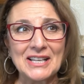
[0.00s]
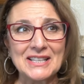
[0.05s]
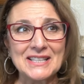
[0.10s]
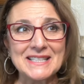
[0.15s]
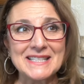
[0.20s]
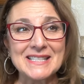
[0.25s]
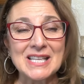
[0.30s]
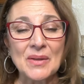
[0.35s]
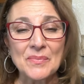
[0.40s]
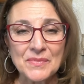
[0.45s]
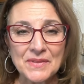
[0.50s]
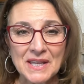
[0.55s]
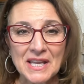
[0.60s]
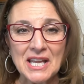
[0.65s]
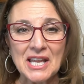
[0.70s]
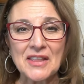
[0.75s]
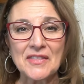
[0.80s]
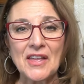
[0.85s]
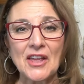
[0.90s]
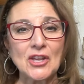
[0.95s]

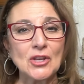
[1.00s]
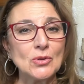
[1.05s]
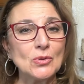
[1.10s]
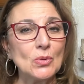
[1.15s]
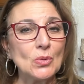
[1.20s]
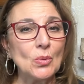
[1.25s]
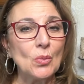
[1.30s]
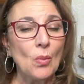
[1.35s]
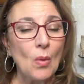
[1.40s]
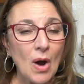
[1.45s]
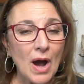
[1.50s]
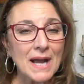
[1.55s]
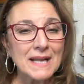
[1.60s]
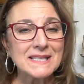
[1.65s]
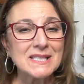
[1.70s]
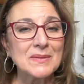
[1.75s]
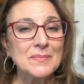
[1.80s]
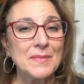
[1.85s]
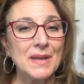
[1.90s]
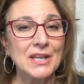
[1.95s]
something that you want
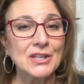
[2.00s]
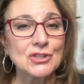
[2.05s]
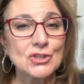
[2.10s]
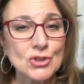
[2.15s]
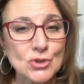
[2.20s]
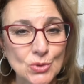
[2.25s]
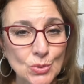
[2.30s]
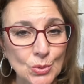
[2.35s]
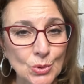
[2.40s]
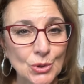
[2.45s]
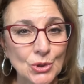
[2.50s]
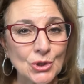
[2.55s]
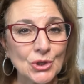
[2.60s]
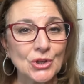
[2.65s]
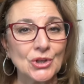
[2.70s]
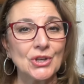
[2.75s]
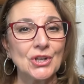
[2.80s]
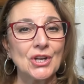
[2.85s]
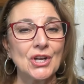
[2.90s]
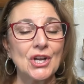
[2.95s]
to make
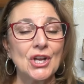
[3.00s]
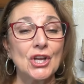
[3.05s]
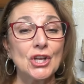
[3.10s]
sure